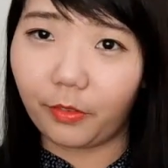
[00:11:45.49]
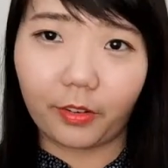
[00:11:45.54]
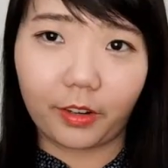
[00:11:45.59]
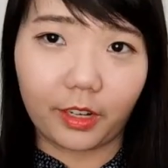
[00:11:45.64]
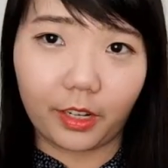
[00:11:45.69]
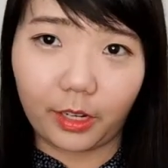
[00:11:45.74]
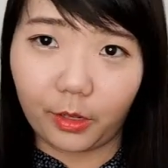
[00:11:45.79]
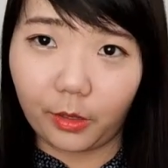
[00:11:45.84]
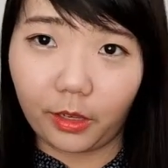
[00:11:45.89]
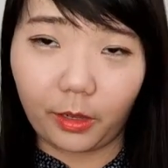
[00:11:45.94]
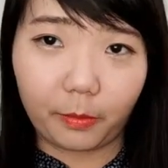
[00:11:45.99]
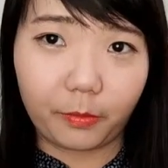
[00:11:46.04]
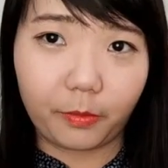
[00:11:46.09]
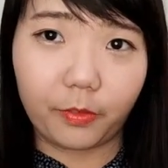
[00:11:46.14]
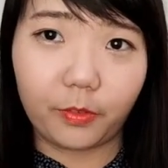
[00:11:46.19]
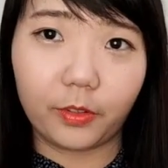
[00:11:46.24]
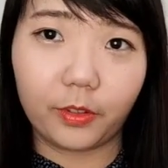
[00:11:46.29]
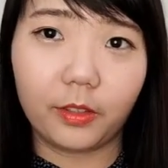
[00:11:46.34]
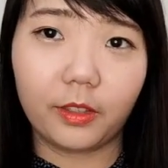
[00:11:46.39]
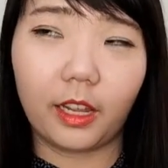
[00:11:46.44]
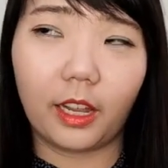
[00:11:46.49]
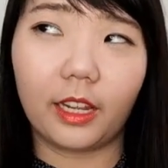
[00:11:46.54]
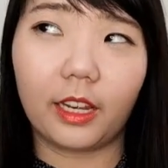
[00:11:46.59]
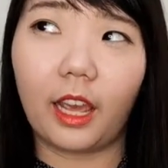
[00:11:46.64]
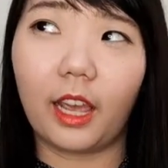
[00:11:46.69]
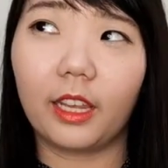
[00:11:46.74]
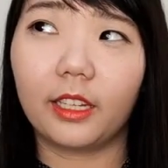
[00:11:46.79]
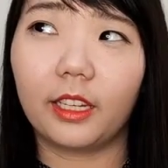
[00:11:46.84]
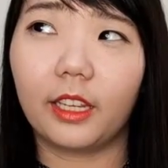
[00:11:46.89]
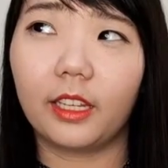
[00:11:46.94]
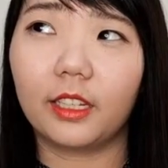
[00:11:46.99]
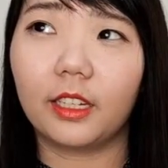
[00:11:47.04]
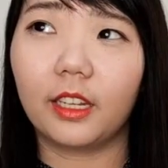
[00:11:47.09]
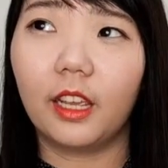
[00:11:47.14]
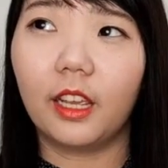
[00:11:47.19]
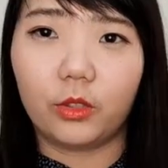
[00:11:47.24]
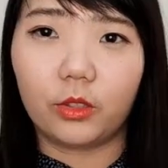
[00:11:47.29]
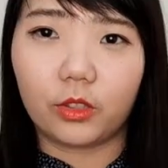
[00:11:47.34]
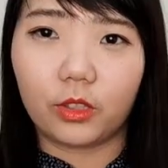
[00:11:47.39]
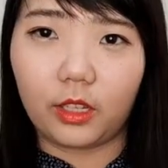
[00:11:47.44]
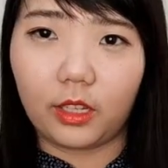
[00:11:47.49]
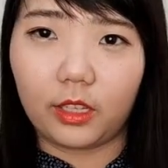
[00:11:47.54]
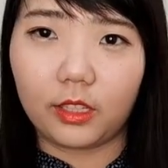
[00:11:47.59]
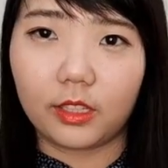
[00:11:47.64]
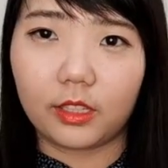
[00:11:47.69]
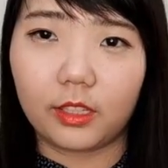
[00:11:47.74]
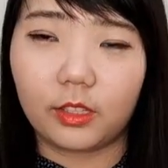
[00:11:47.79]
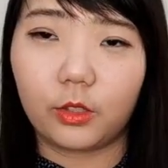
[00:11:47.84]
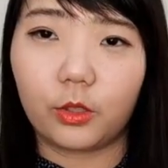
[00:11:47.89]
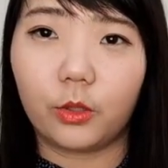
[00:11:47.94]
very helpful and I can use this